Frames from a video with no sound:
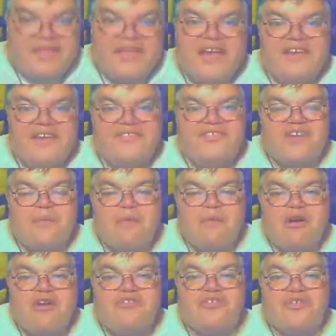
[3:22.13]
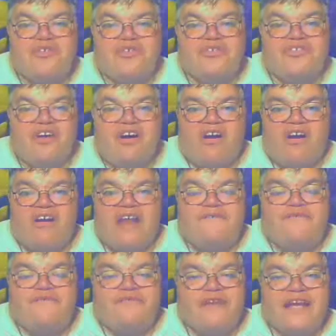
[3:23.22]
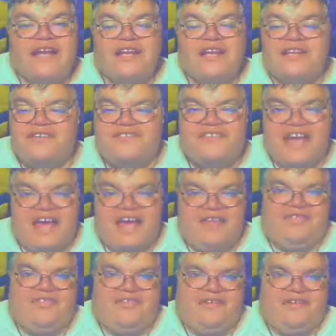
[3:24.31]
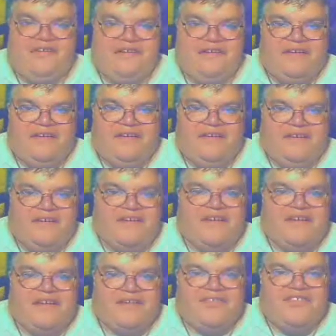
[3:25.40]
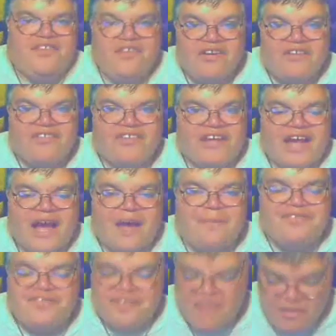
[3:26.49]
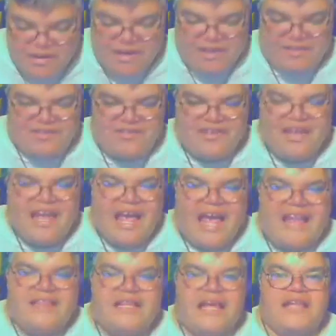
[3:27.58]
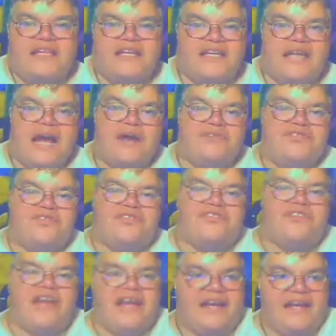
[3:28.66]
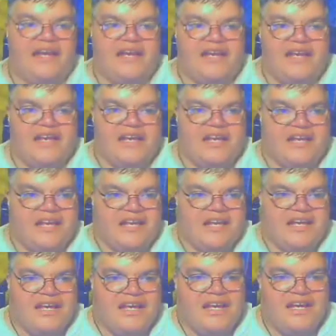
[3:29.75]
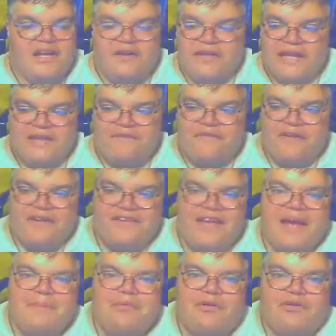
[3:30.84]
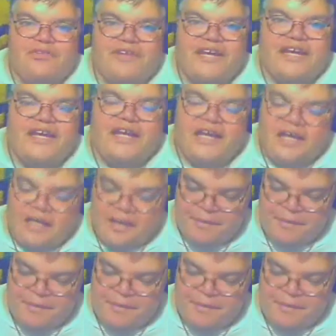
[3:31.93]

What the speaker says: These commercials are like friggin' death. Seriously, I'm serious. And the announcer's like, you know, like for example, the